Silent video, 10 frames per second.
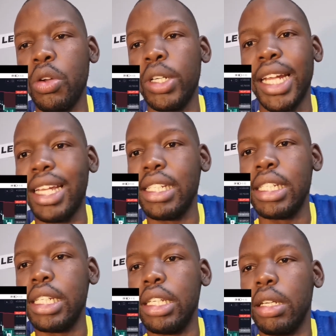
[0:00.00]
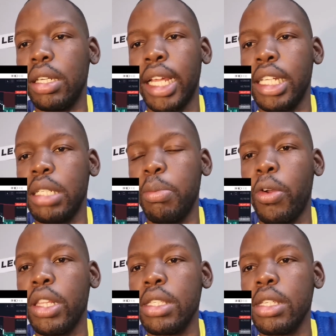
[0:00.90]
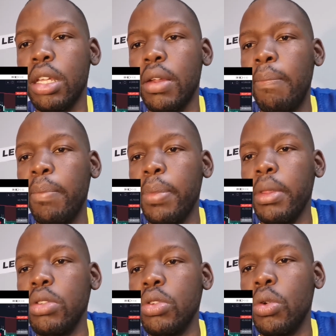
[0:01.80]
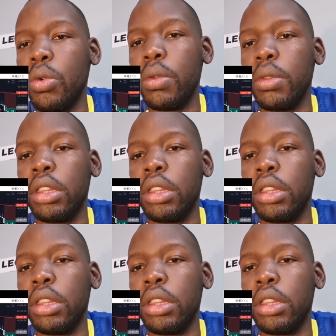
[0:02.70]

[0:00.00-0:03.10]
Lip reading: or 90 points. So